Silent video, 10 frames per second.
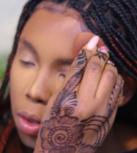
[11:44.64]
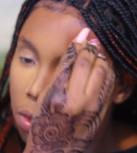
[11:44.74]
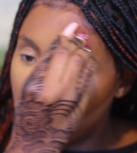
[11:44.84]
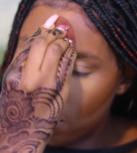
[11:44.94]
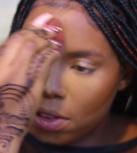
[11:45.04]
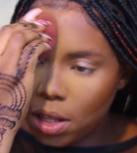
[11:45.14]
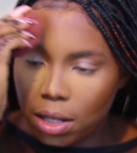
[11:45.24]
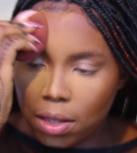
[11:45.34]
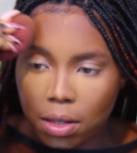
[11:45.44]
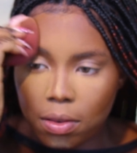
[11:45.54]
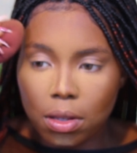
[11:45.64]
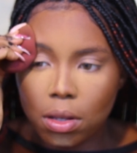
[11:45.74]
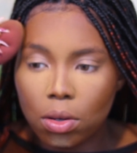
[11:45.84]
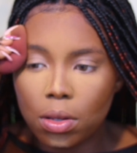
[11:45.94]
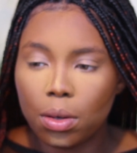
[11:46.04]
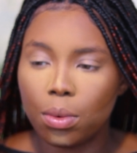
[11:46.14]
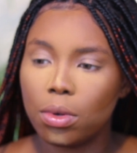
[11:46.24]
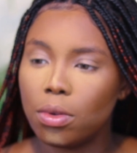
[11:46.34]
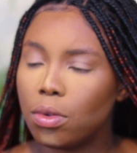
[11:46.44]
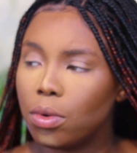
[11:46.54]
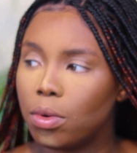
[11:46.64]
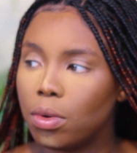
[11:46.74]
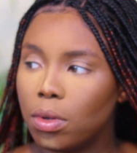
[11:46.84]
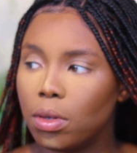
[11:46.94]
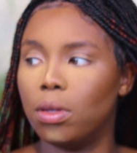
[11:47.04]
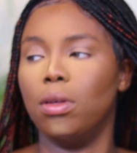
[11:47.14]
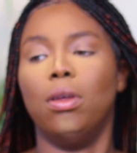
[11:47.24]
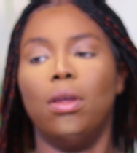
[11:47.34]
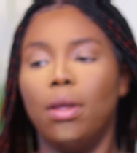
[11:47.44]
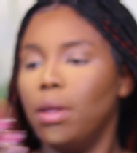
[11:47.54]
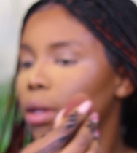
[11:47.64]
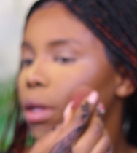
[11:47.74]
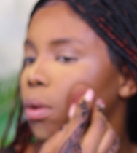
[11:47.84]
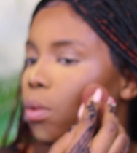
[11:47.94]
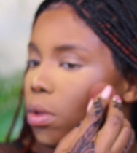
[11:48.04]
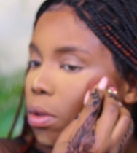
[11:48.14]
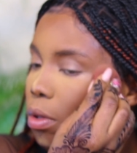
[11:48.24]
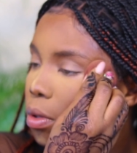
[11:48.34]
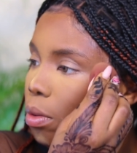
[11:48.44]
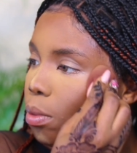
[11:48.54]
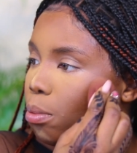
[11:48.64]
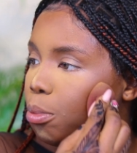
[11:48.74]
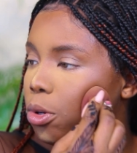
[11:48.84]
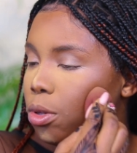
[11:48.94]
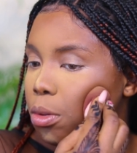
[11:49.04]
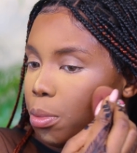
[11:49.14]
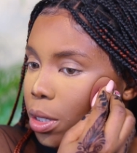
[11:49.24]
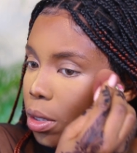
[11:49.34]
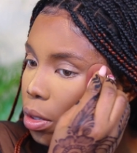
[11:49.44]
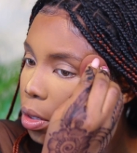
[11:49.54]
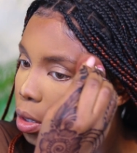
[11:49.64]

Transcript: It's not as light as the other one, so it won't bother me.